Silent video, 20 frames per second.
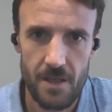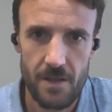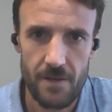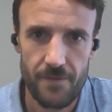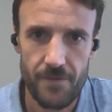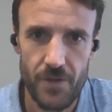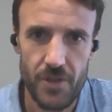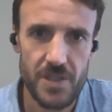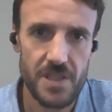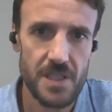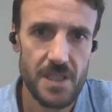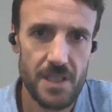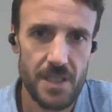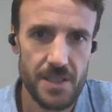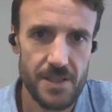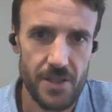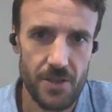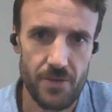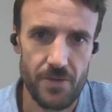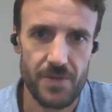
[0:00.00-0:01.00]
Firstly, I
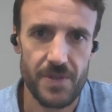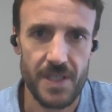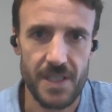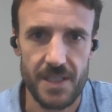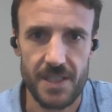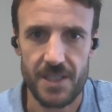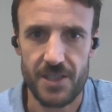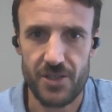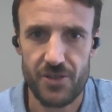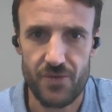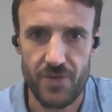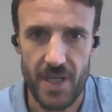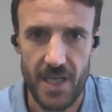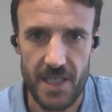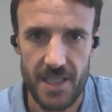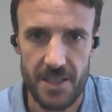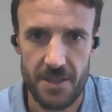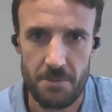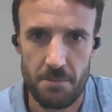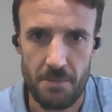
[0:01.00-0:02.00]
don't think the
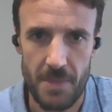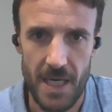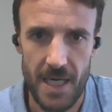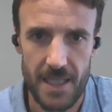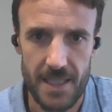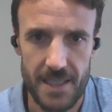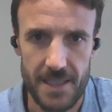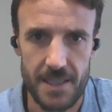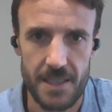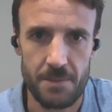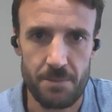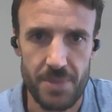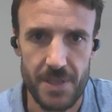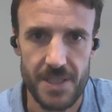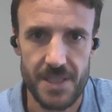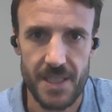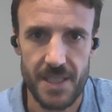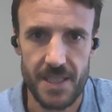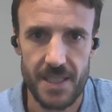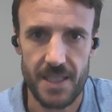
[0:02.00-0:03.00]
Australian market in
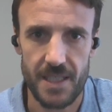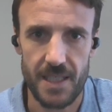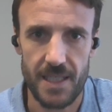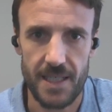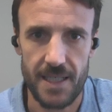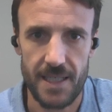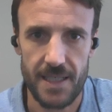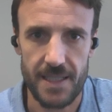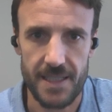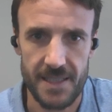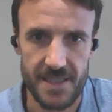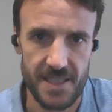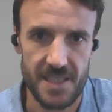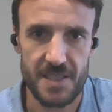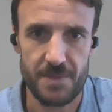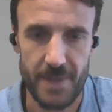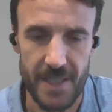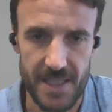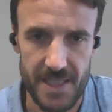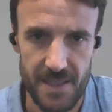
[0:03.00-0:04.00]
particular is
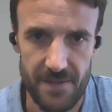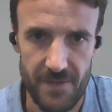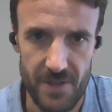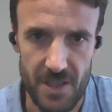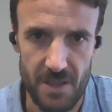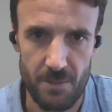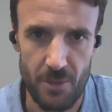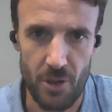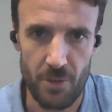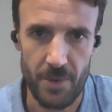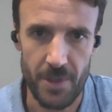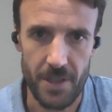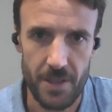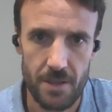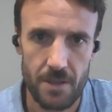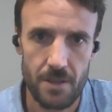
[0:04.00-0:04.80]
expensive at the moment.